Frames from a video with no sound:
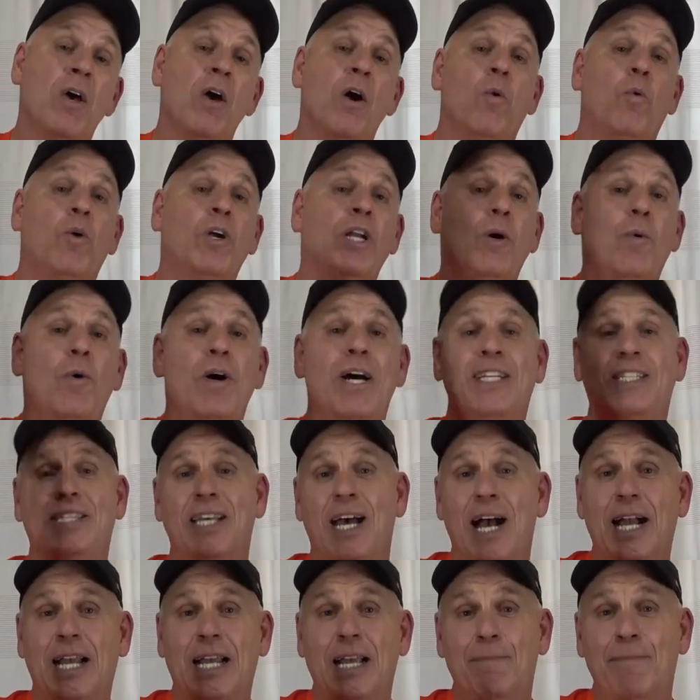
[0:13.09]
What I wanna
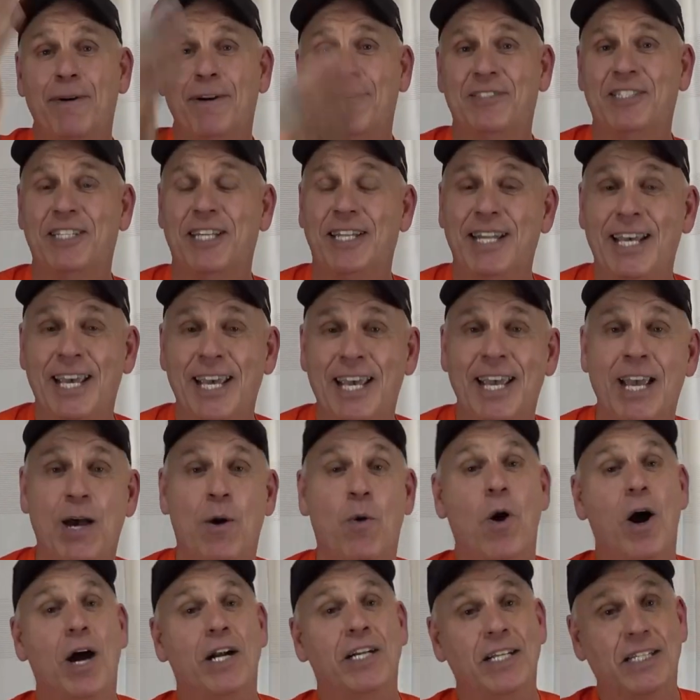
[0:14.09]
talk about today, I
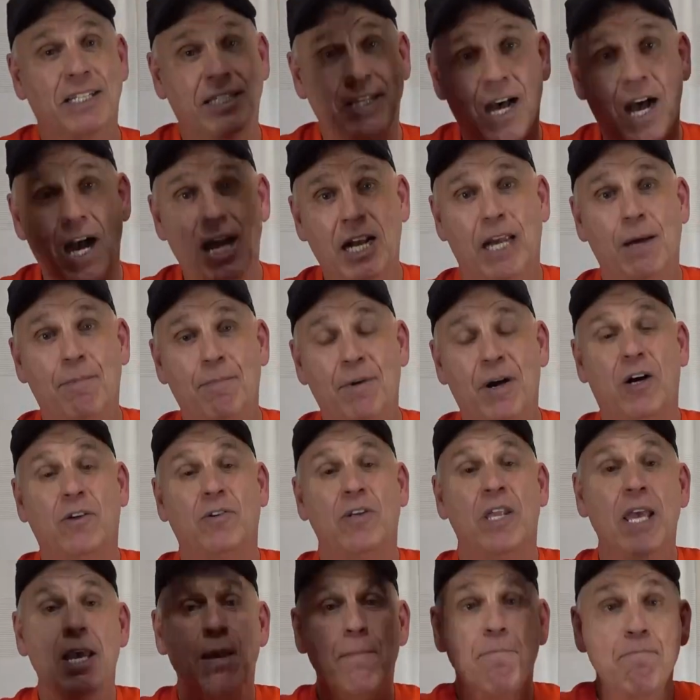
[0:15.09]
wanna talk
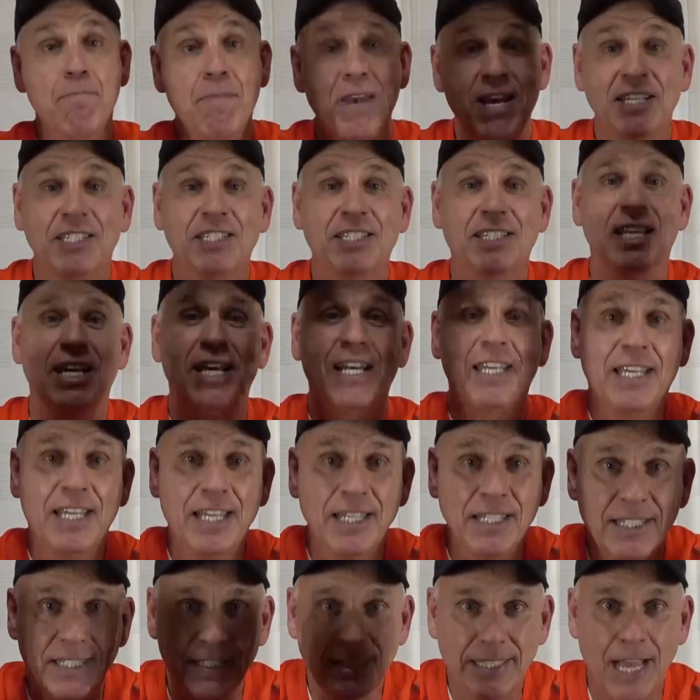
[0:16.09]
about
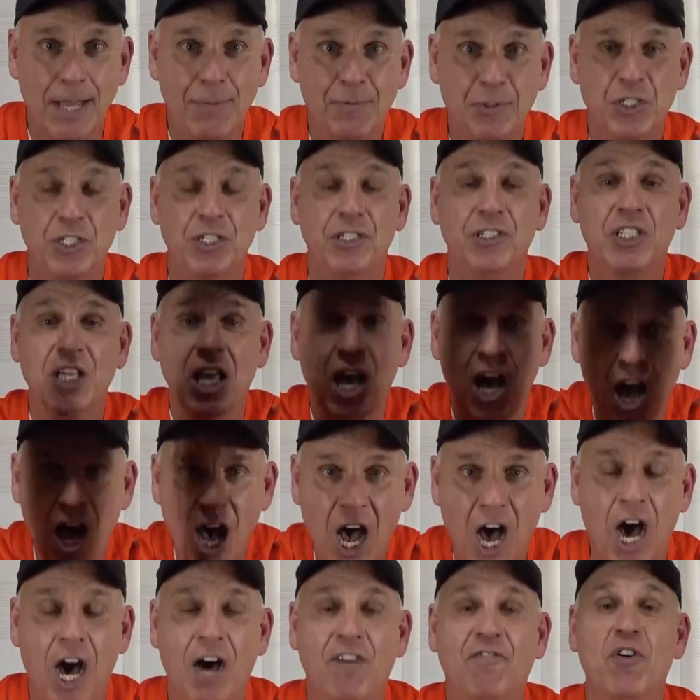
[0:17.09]
misconceptions
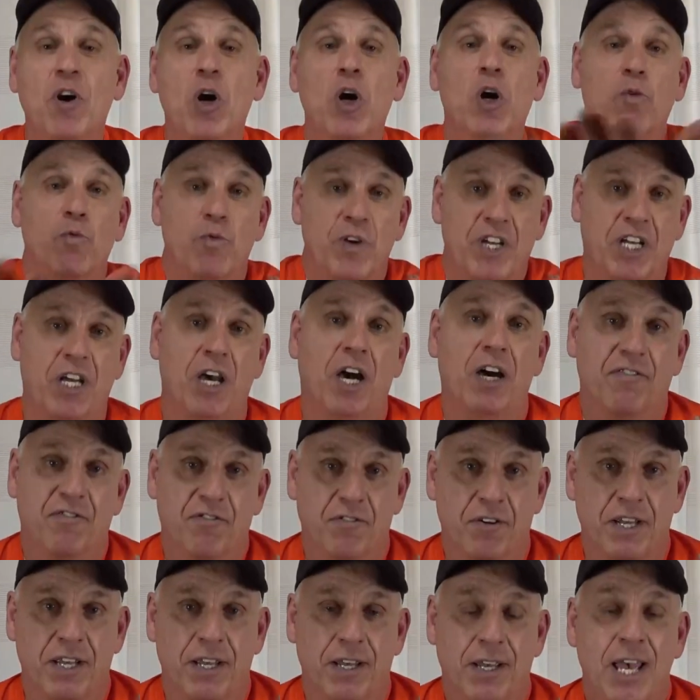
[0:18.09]
of
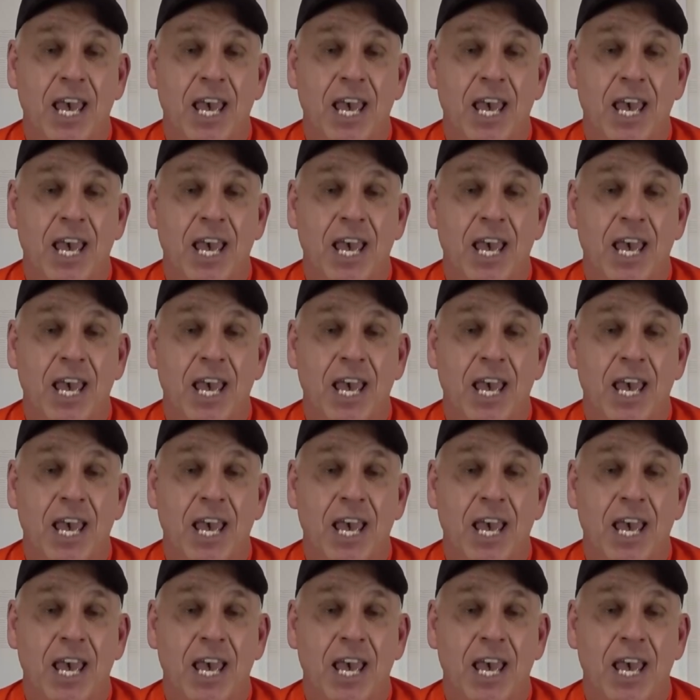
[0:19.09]
recovery.